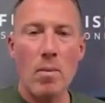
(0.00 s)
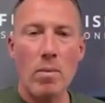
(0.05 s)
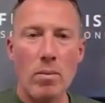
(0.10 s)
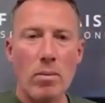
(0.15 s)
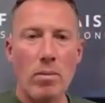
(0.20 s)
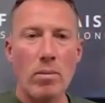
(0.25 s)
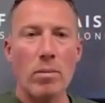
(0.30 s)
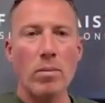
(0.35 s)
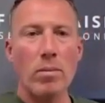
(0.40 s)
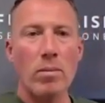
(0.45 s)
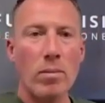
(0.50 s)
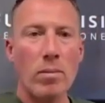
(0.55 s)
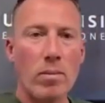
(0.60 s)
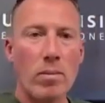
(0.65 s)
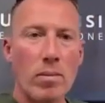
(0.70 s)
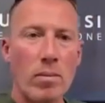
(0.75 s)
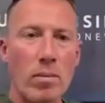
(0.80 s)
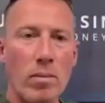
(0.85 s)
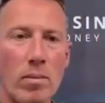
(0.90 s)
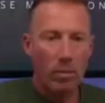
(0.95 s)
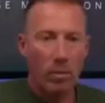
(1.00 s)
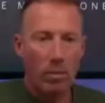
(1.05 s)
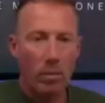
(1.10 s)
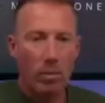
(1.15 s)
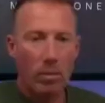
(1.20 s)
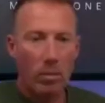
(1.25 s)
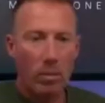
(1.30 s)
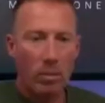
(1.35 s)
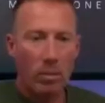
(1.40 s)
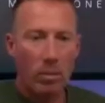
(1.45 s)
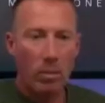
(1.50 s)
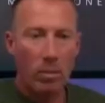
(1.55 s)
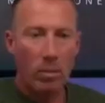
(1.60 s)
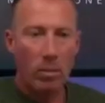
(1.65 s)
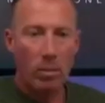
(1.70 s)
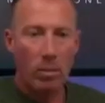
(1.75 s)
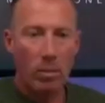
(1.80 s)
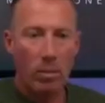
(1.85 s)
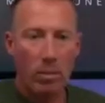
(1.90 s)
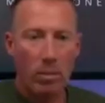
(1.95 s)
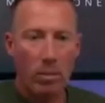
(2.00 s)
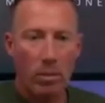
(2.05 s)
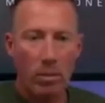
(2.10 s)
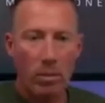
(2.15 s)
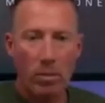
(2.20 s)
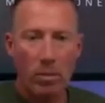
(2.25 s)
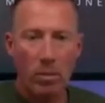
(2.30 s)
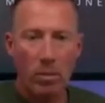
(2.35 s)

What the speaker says: [no speech]